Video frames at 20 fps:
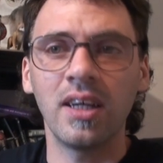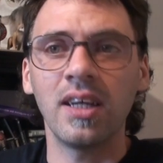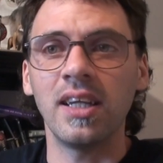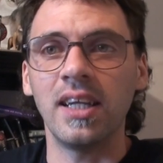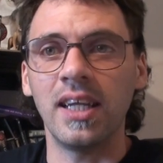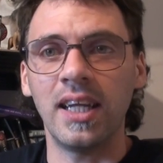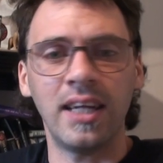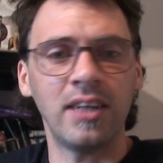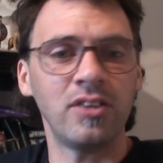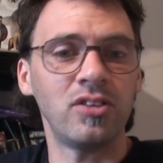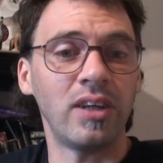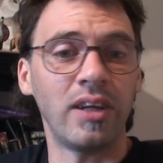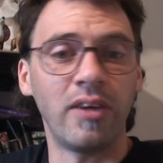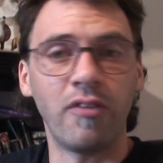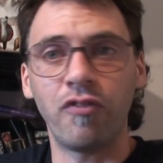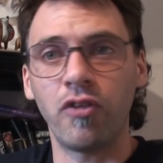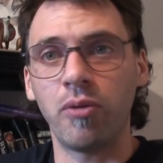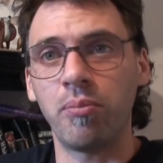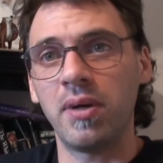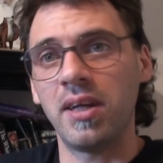largely
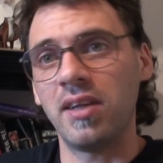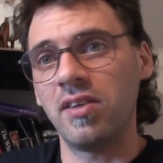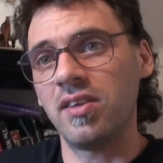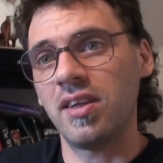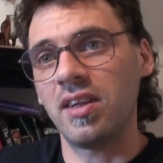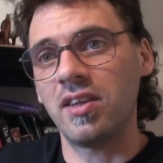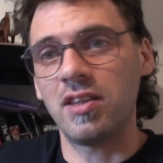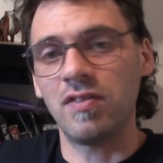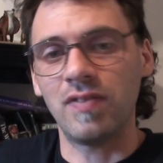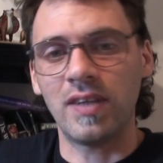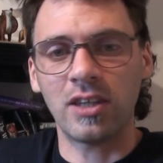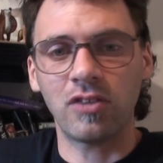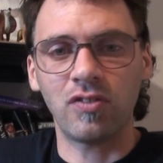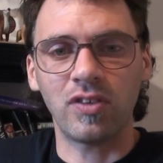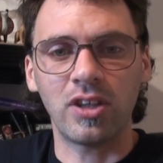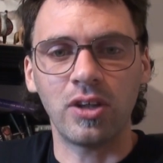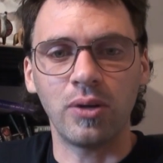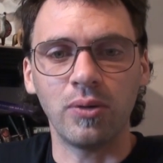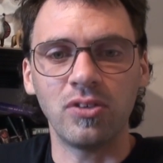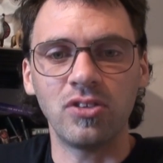from intensive
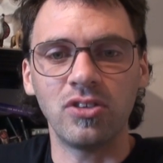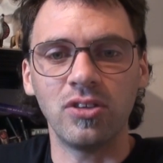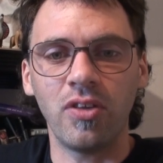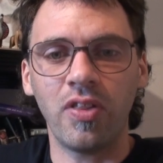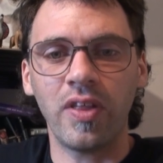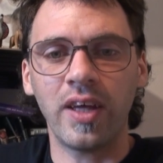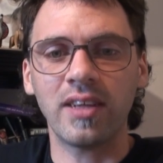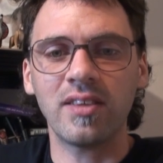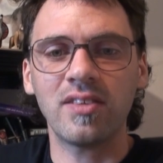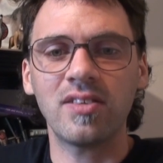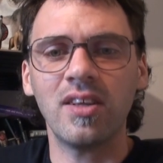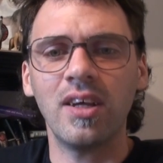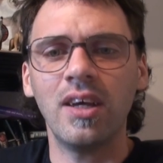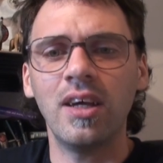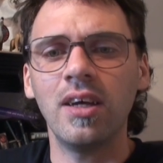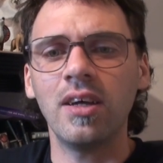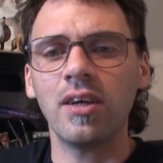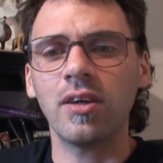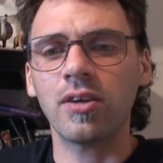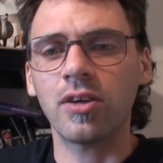agriculture, that
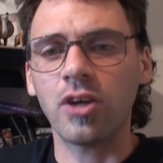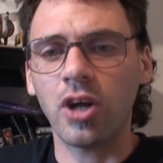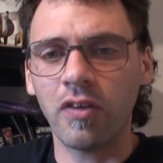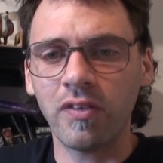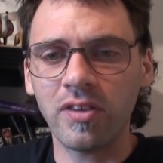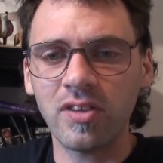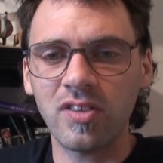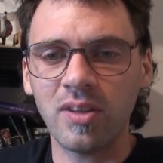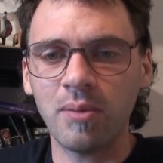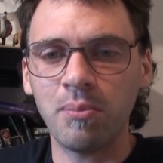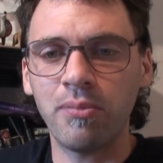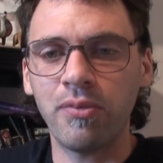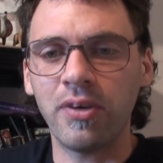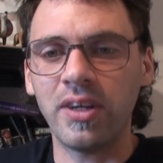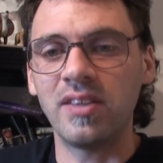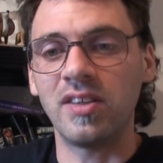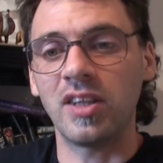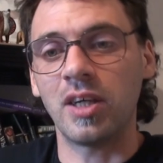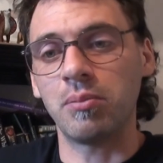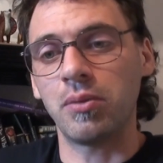current
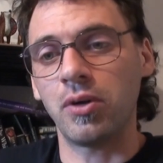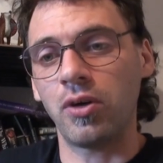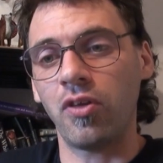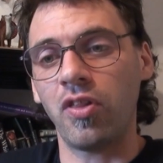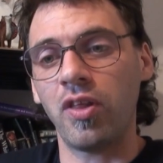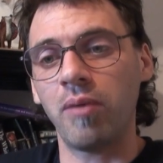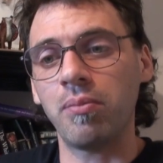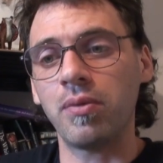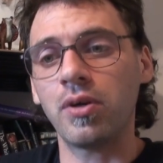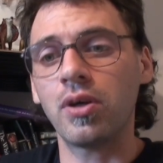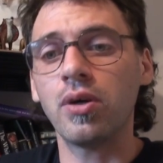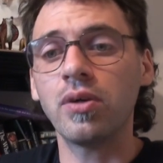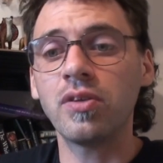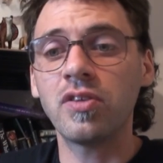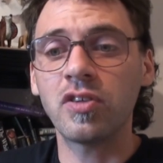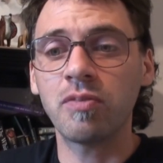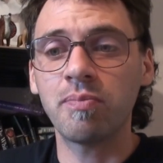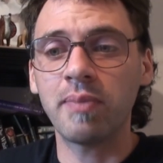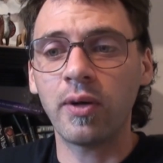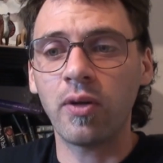inbreeding among them could
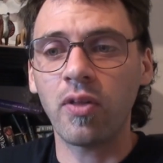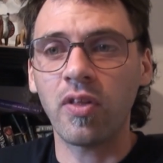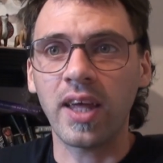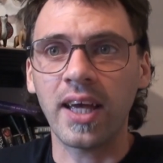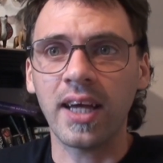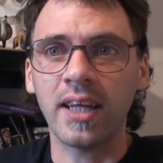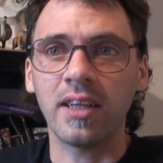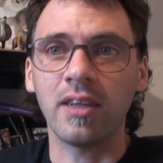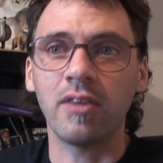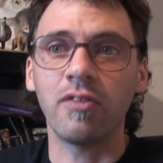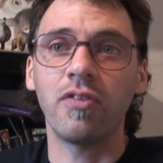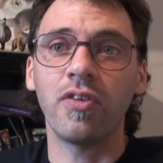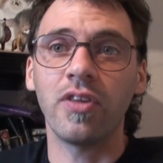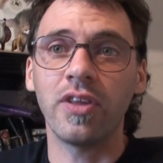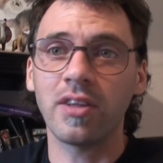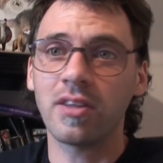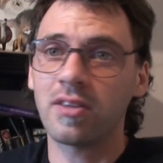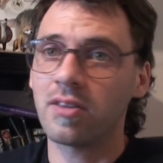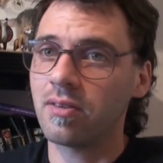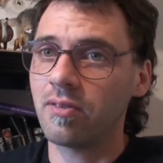spell the end for
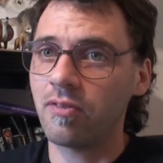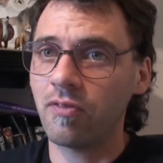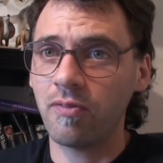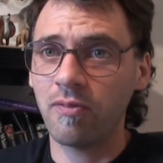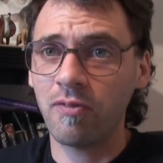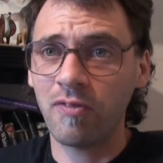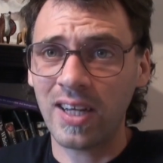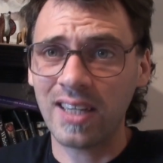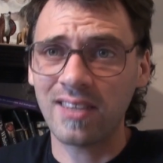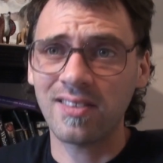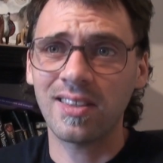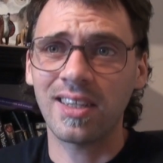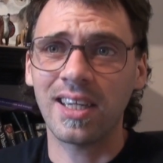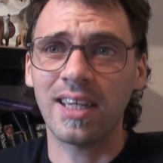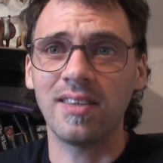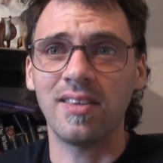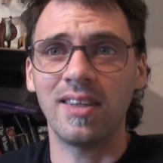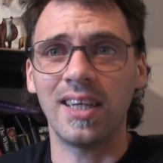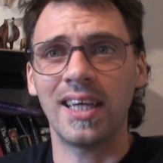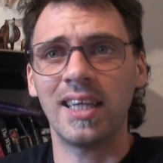this
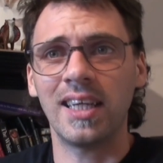fascinating